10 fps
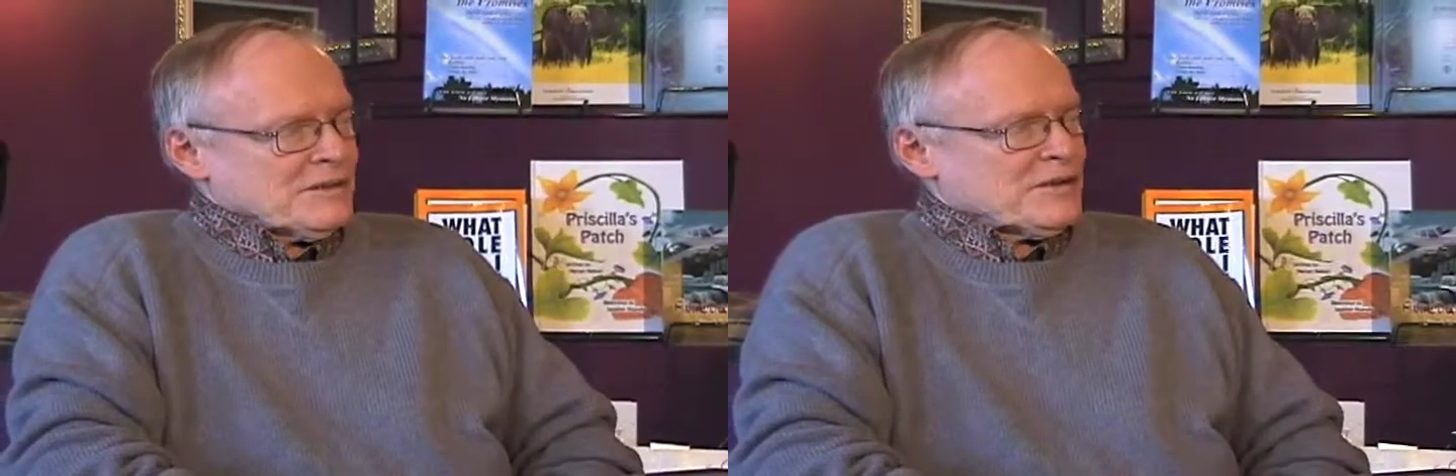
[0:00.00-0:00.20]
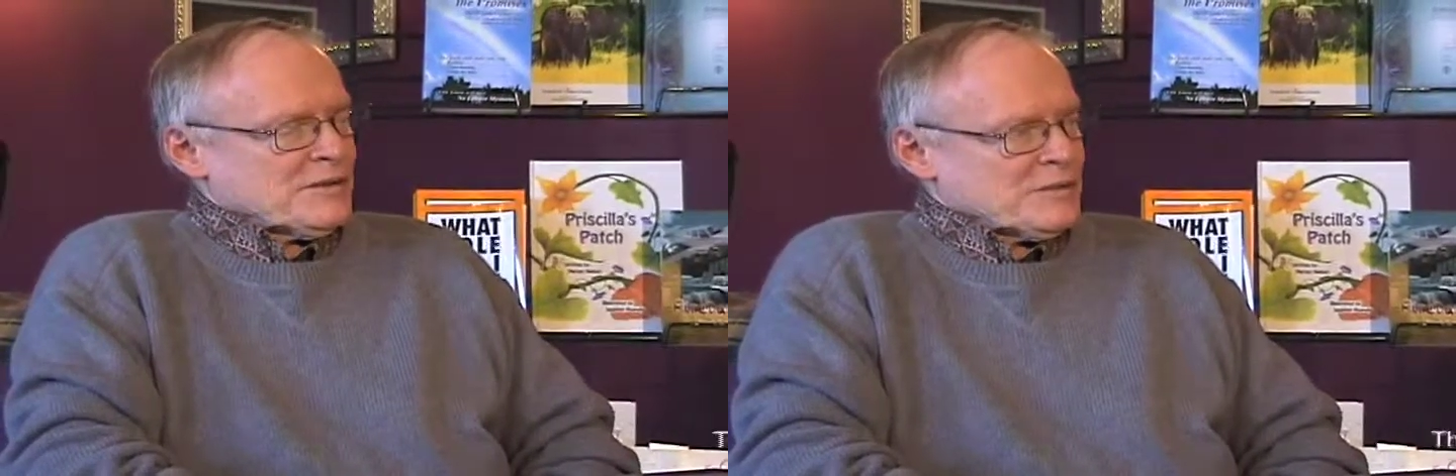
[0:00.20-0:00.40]

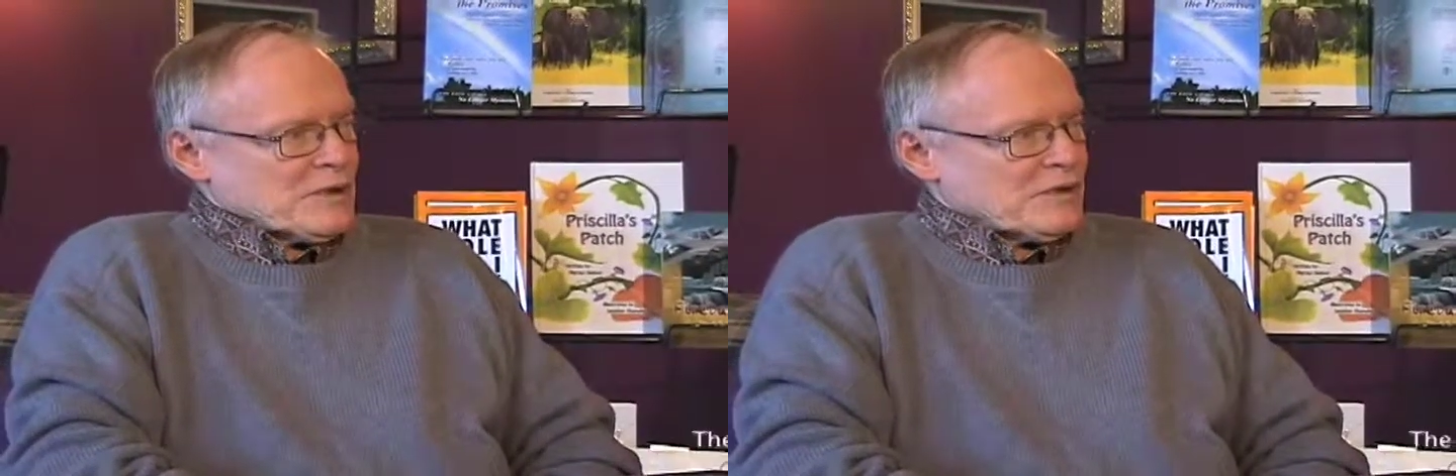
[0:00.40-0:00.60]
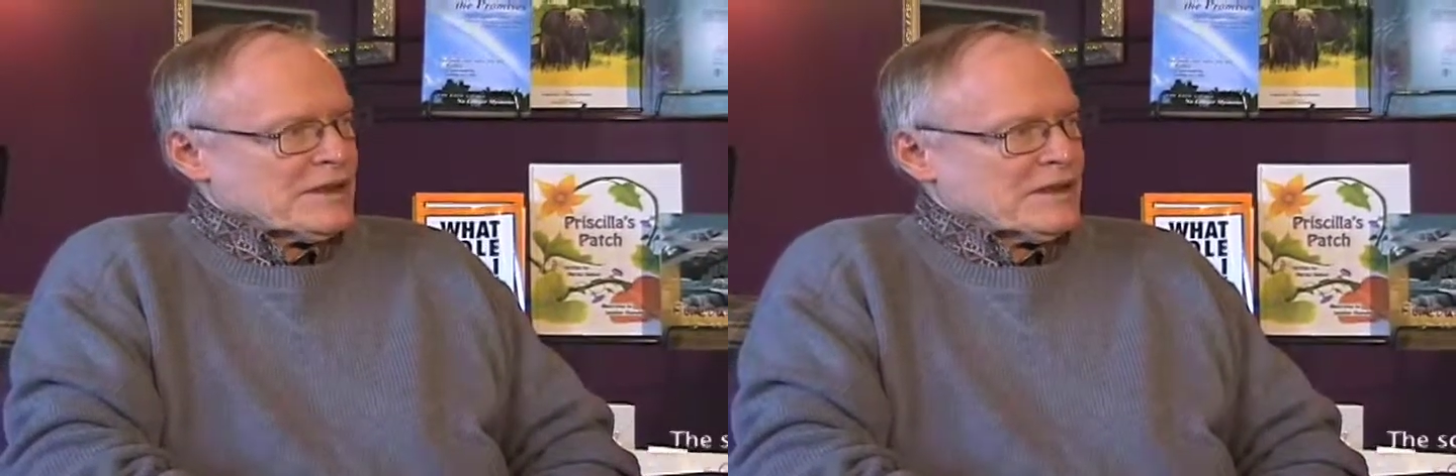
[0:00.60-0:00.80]
you're
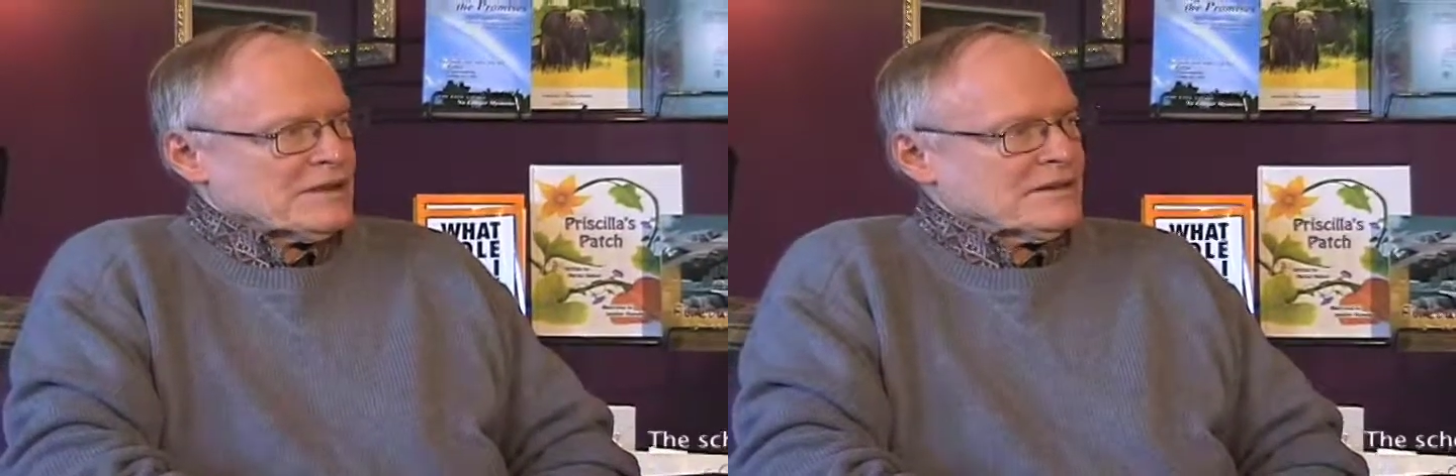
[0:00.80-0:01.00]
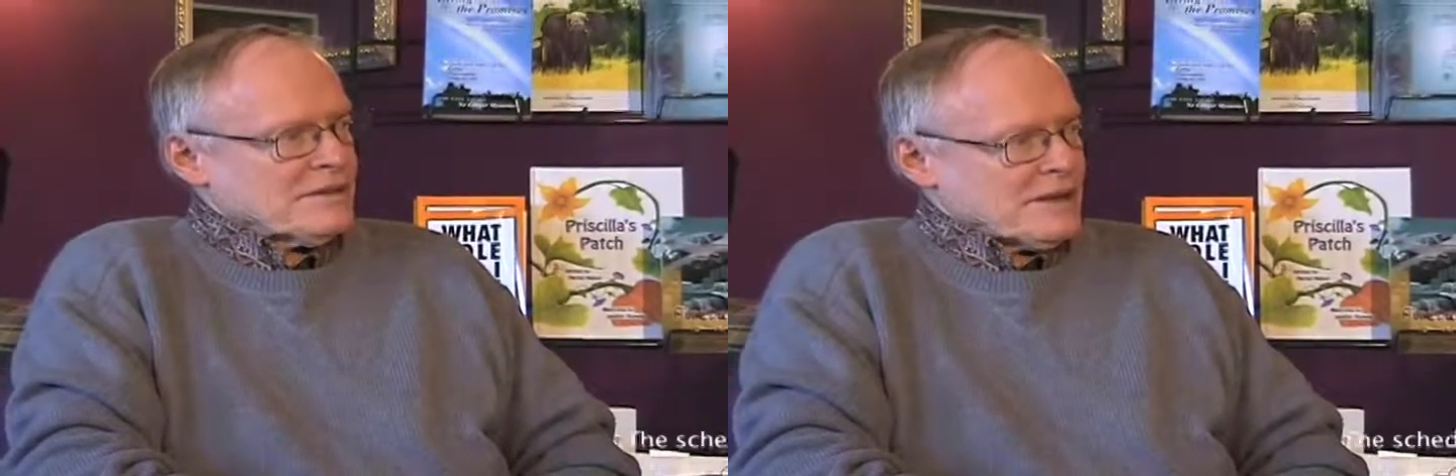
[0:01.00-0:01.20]
building
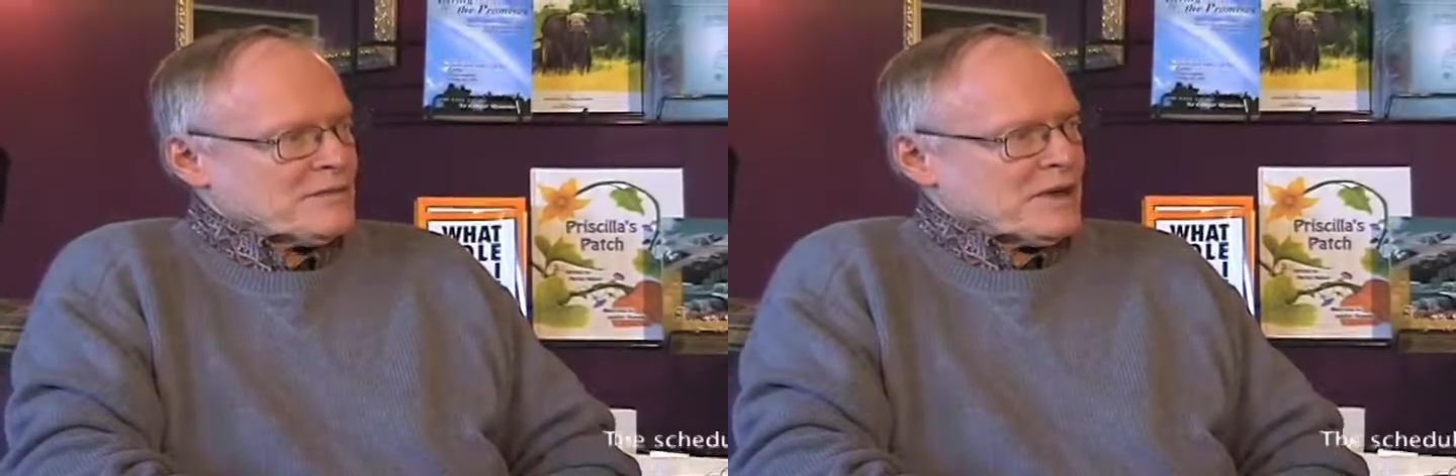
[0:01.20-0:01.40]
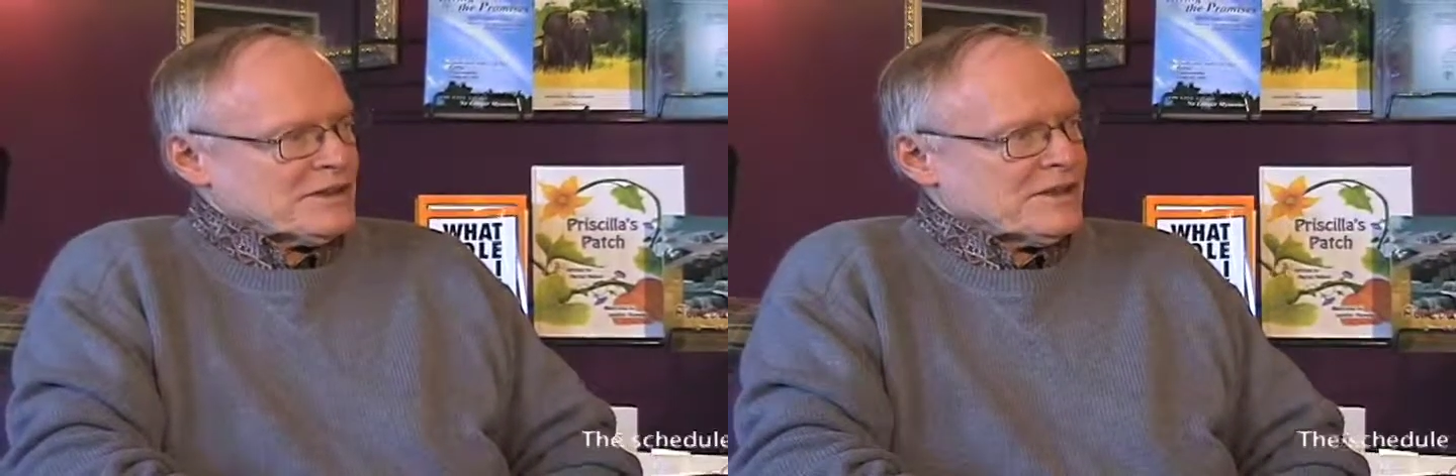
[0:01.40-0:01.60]
it day by
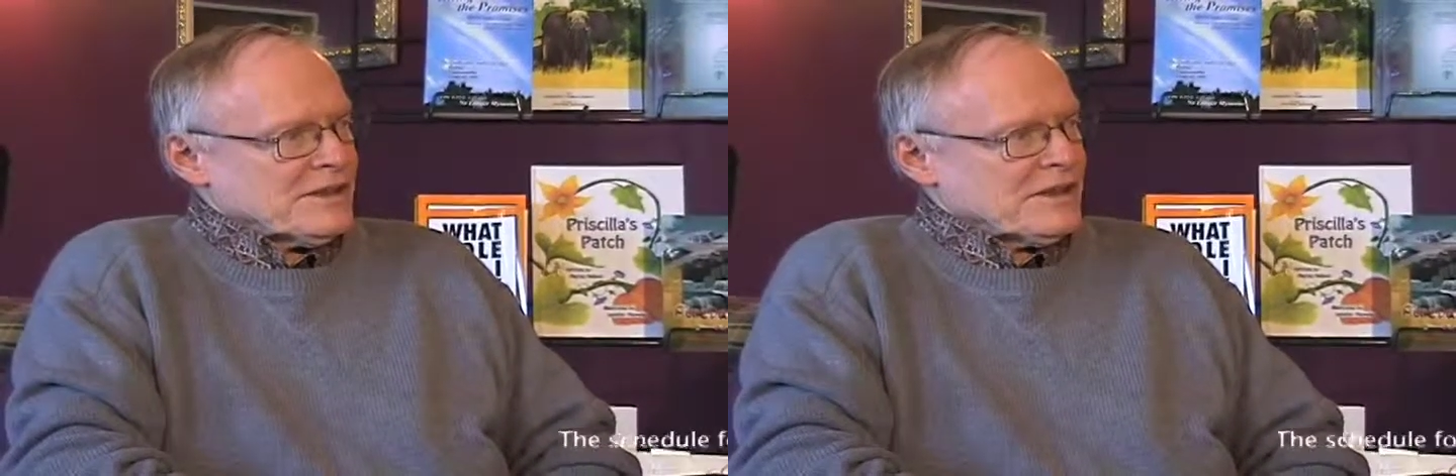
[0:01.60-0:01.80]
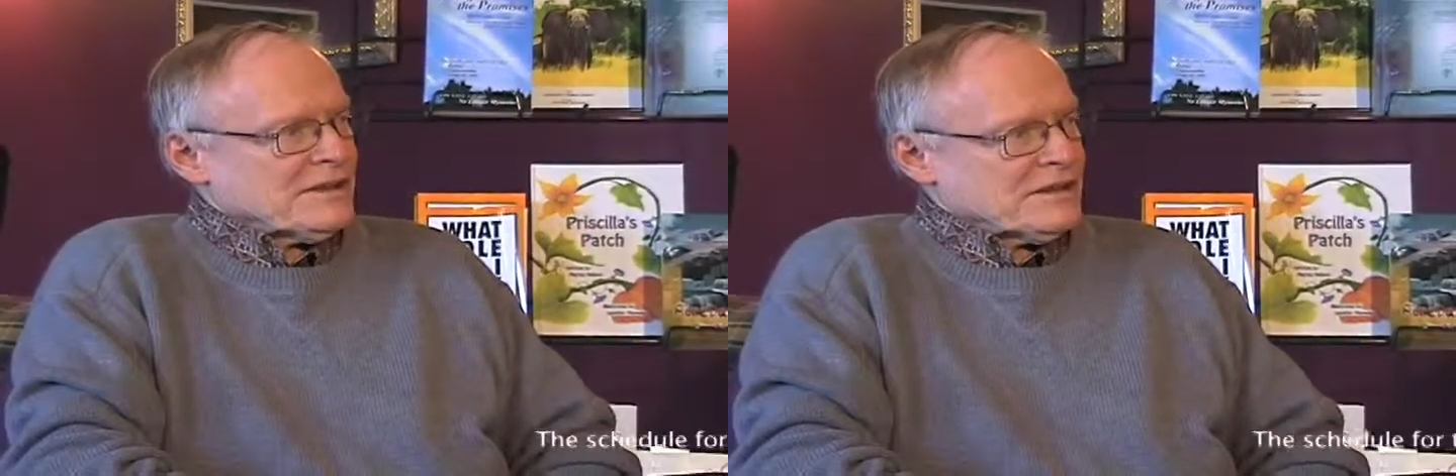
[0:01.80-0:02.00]
day.